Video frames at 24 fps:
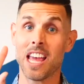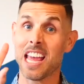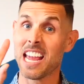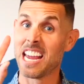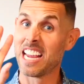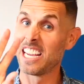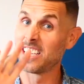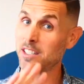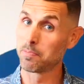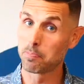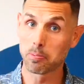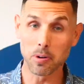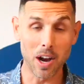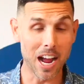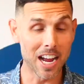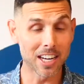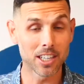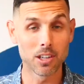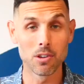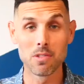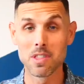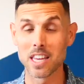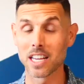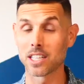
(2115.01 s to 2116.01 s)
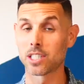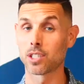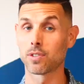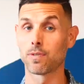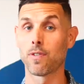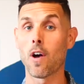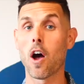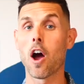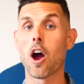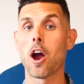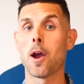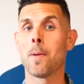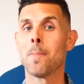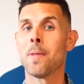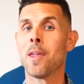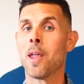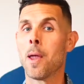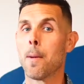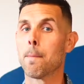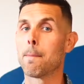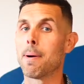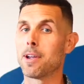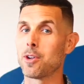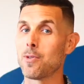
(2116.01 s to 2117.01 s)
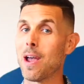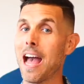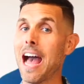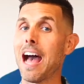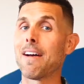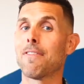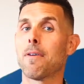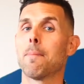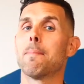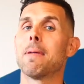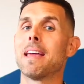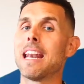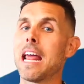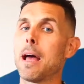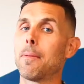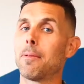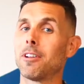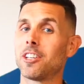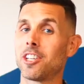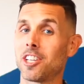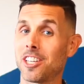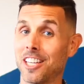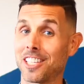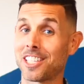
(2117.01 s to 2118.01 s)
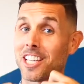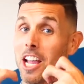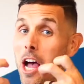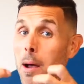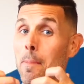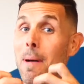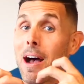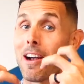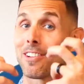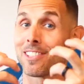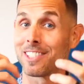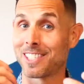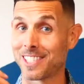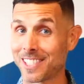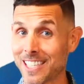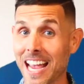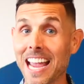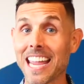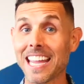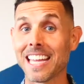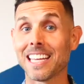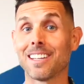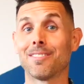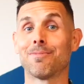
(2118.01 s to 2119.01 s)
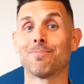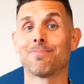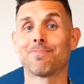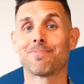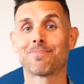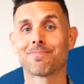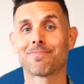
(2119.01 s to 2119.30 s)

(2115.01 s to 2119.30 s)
He's brought you this far, but you haven't been able to just come out and say it.